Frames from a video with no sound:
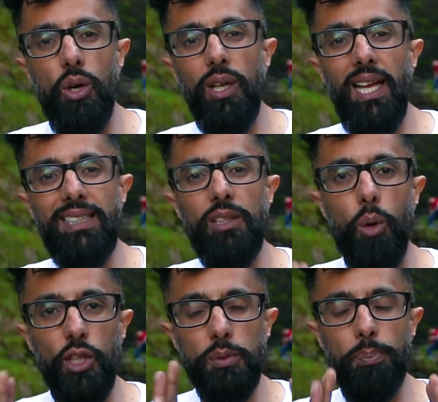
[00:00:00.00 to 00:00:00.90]
All I did
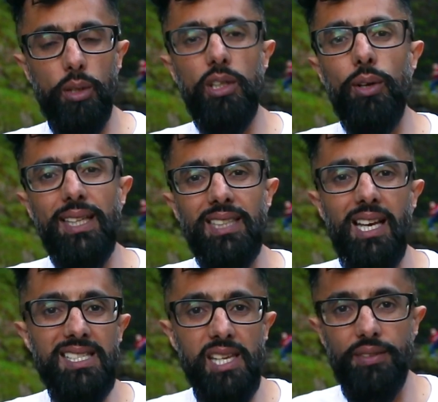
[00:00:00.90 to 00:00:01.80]
was polarize
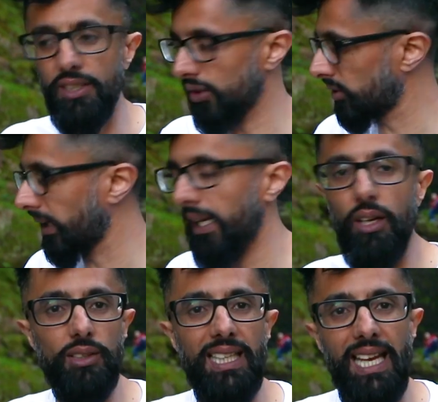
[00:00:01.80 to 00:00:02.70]
it as ever, just to clear
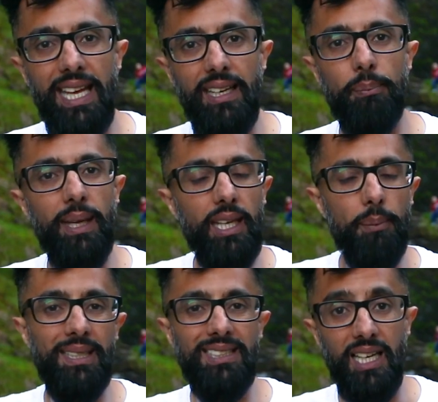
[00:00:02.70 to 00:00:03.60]
out the glare and make it a
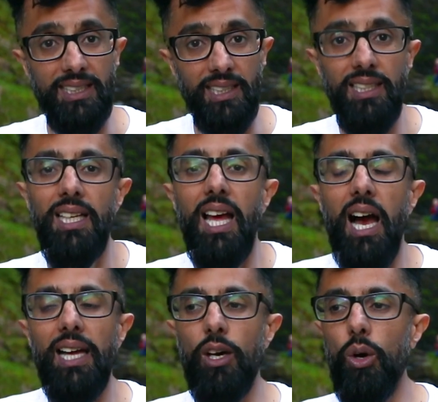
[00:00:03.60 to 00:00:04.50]
bit darker.
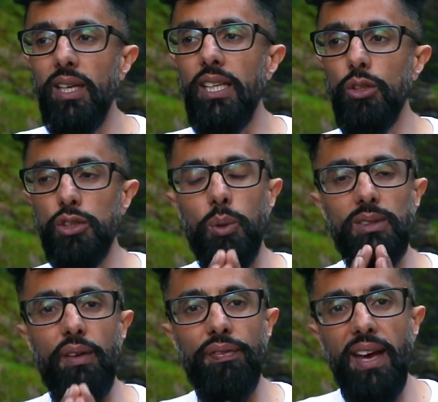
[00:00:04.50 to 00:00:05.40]
And all I used
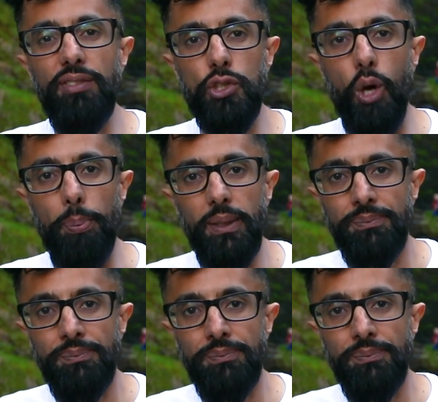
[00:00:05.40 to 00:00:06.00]
was a 5-stop.